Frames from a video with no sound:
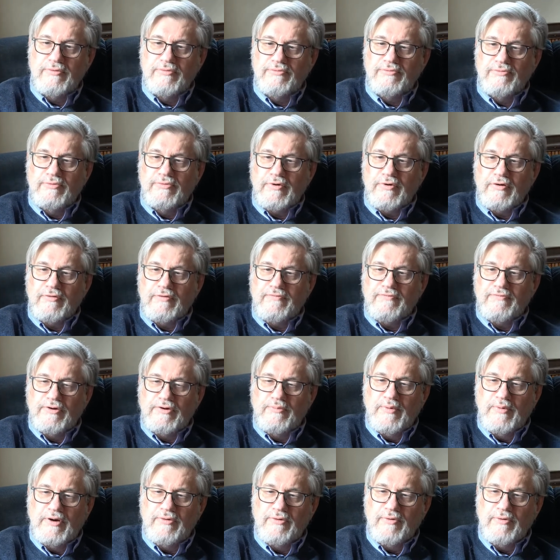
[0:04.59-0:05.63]
Rudolf
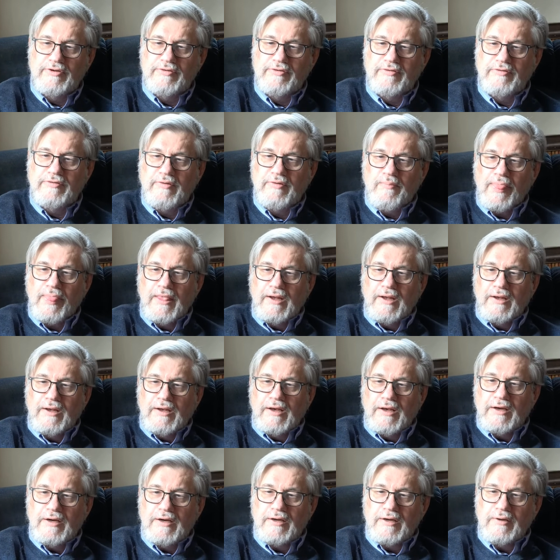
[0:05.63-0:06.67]
Vrba was
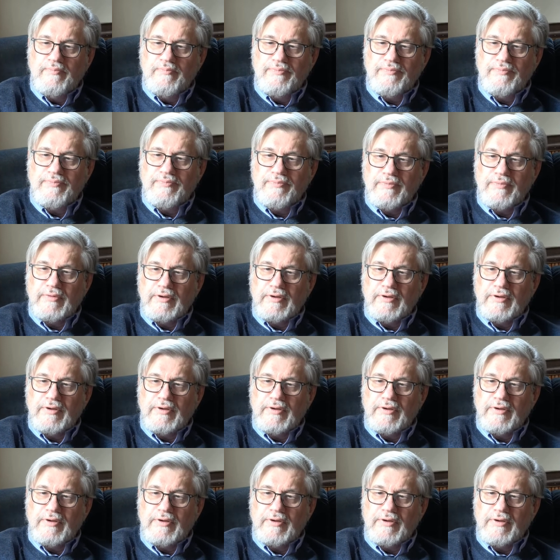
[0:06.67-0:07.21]
um,